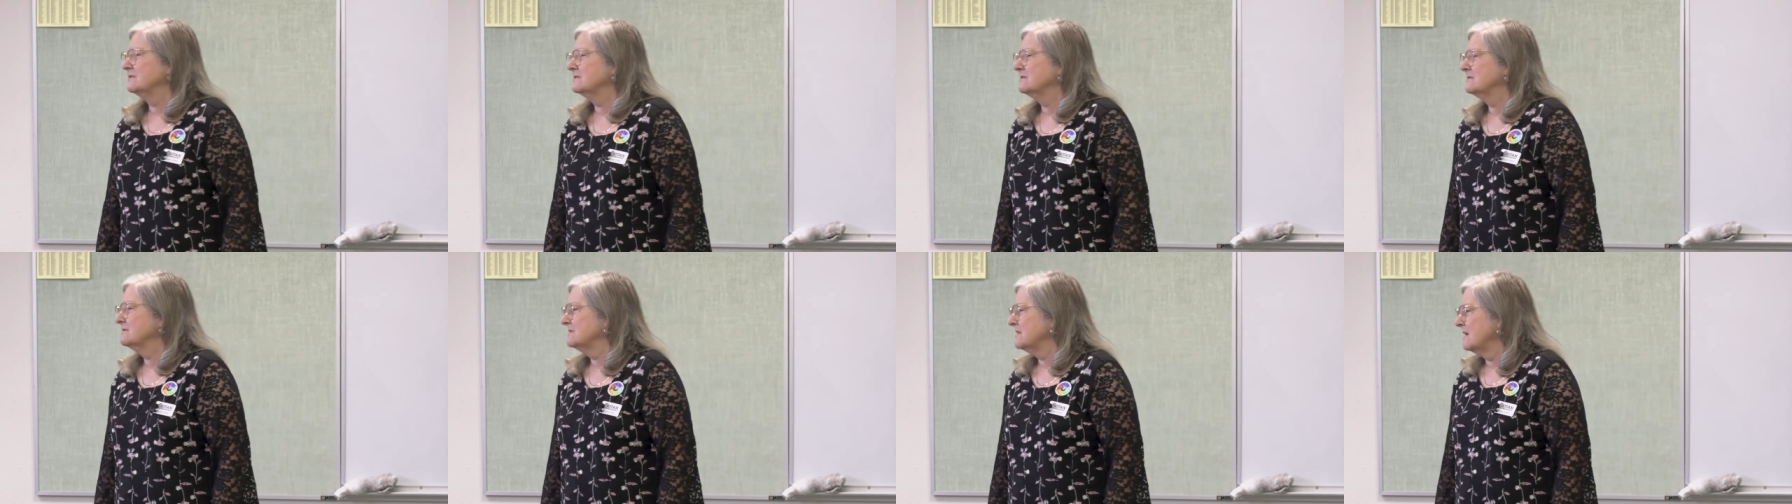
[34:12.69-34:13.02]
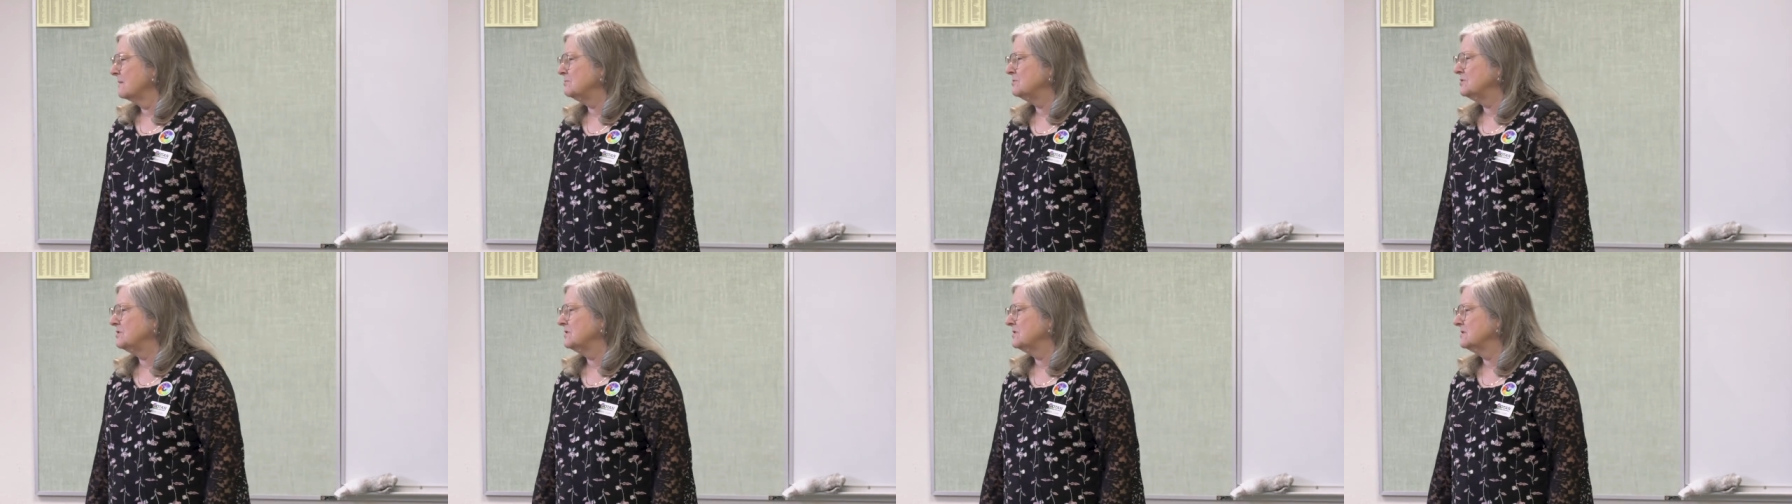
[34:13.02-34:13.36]

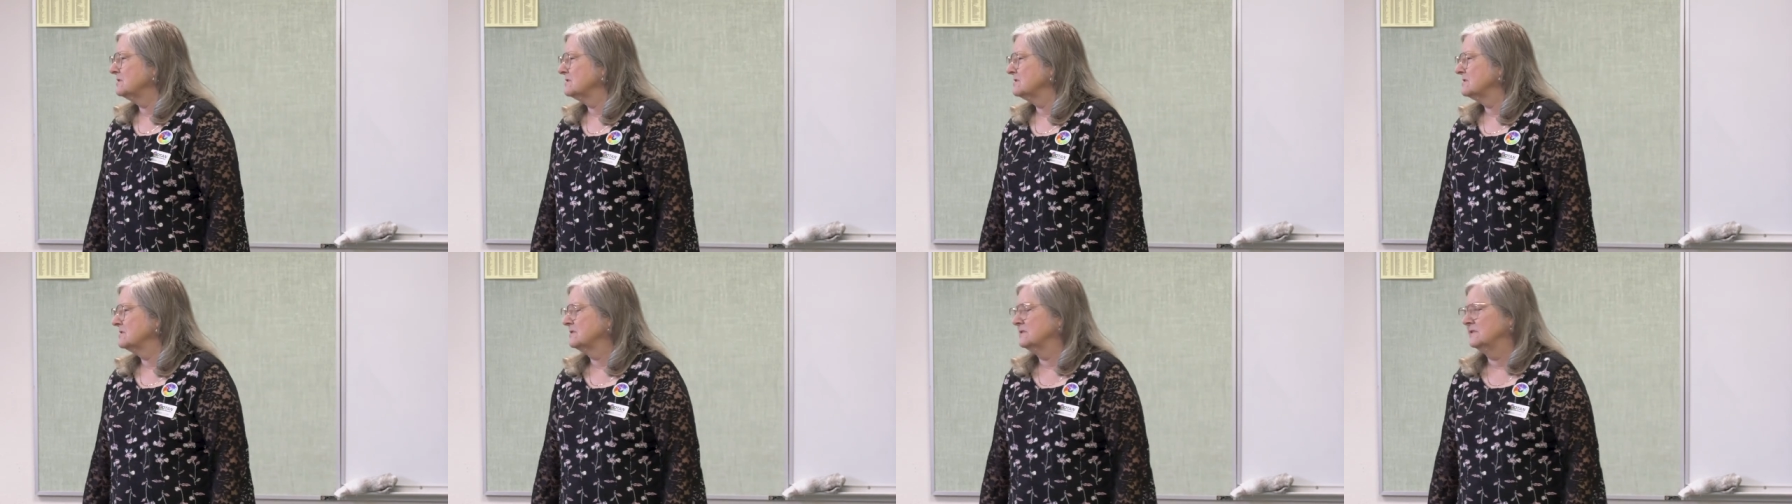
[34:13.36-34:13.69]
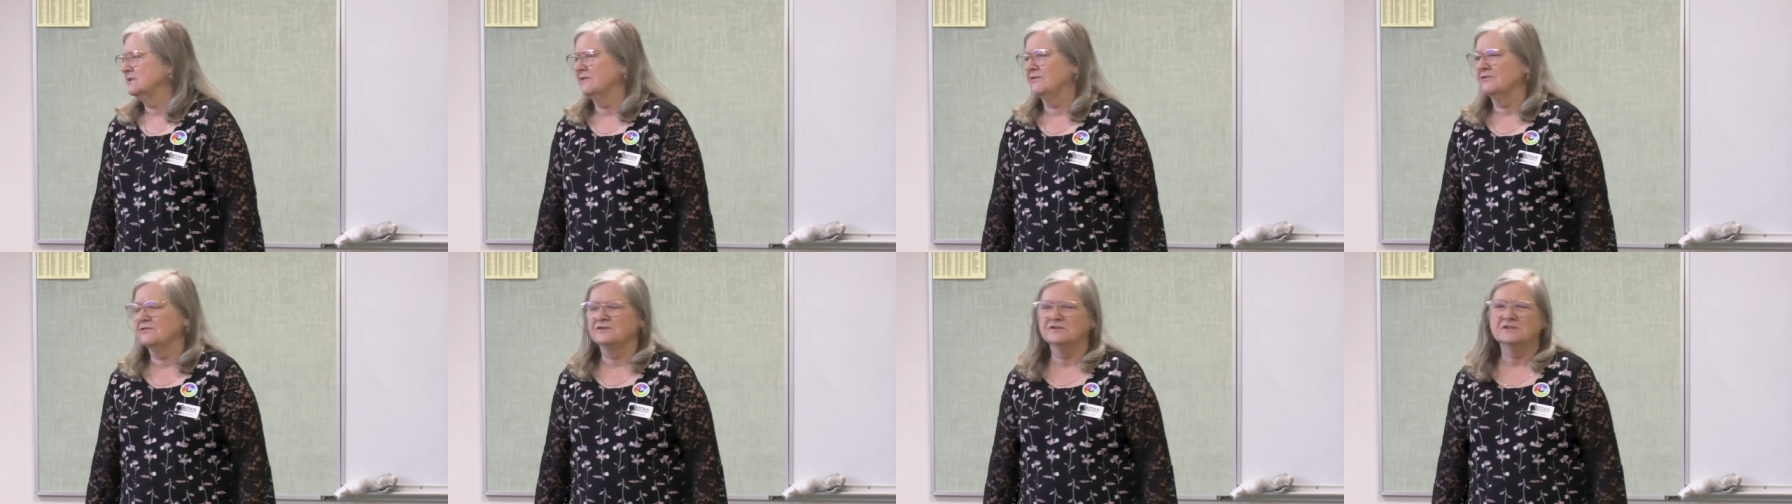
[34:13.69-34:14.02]
subjects,
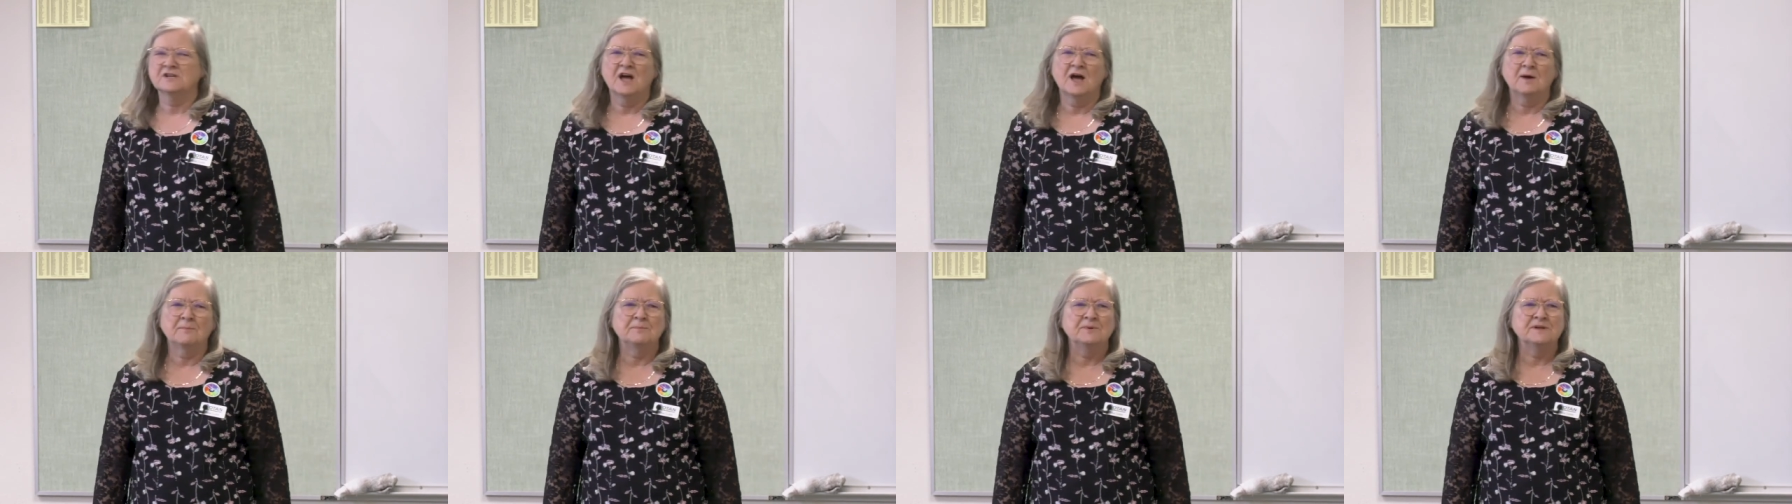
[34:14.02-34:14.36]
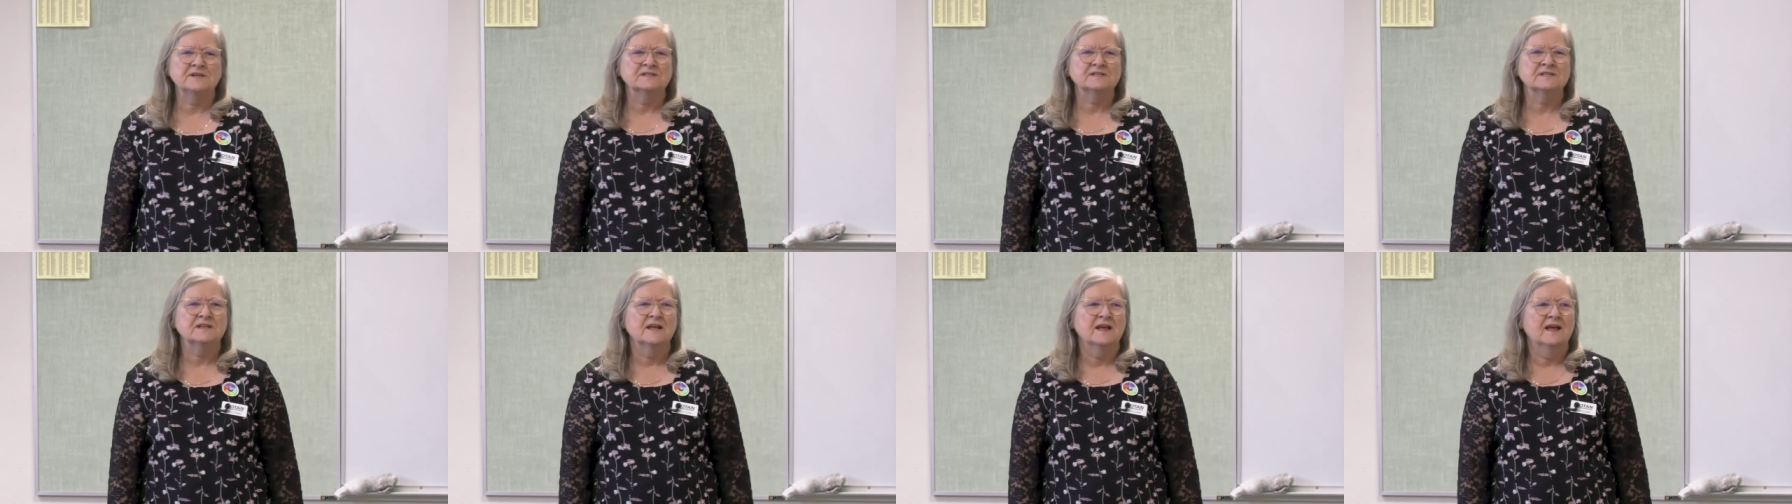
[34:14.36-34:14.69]
different
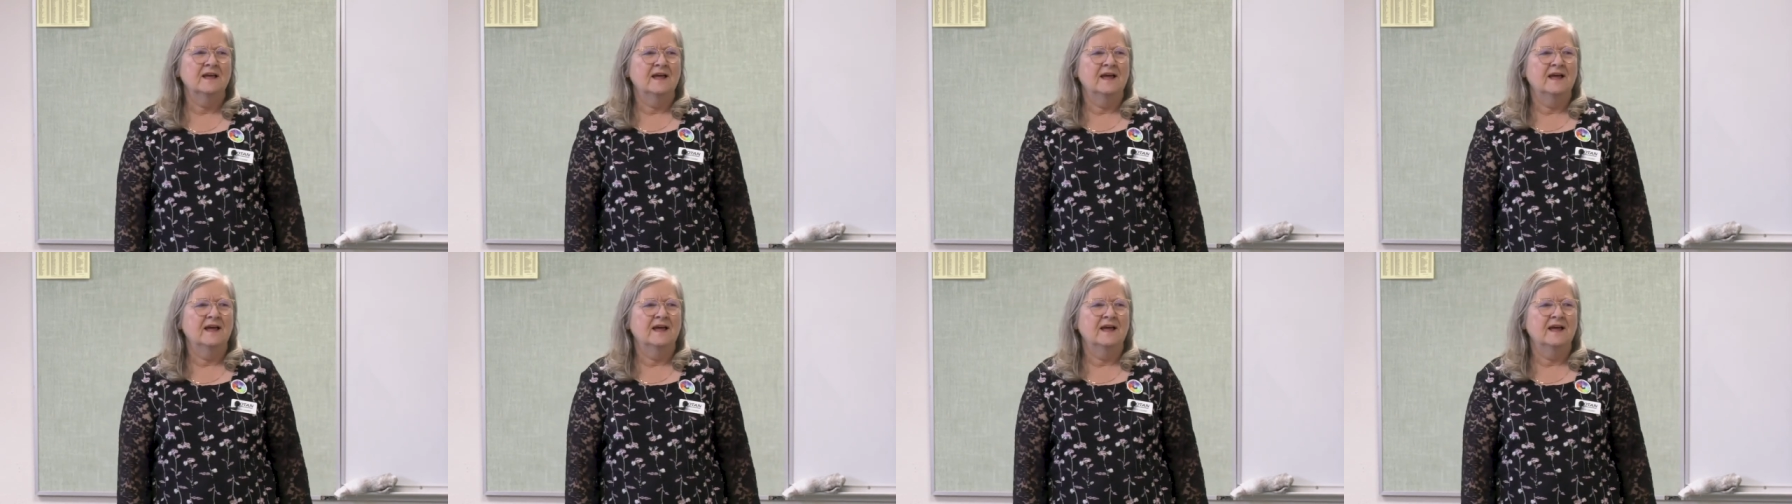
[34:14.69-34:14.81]
topics,